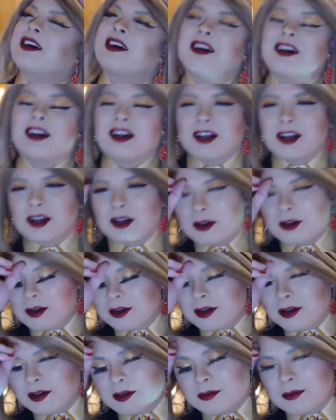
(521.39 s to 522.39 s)
Uh,
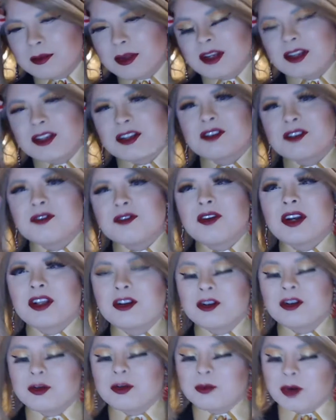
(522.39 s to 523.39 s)
but it's just fucking
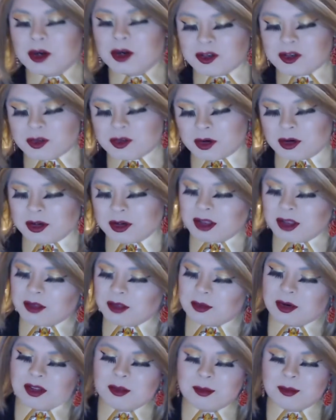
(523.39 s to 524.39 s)
good. Mark Strong is one
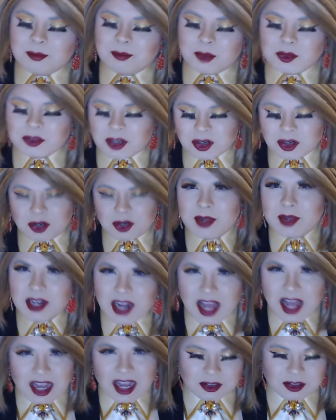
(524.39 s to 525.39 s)
of the most underrated
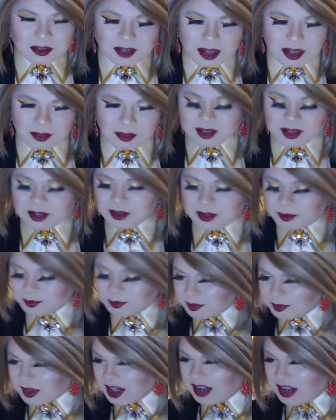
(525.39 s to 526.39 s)
actors out there,
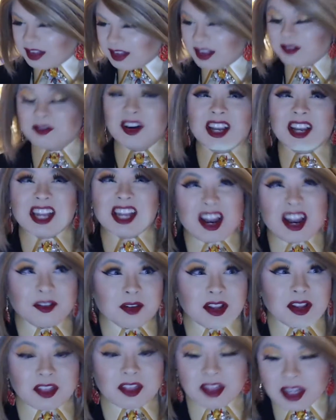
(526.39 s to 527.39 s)
and he's in fucking
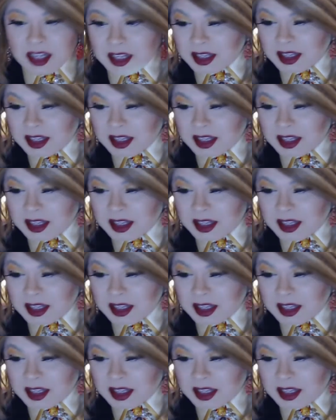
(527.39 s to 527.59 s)
everything.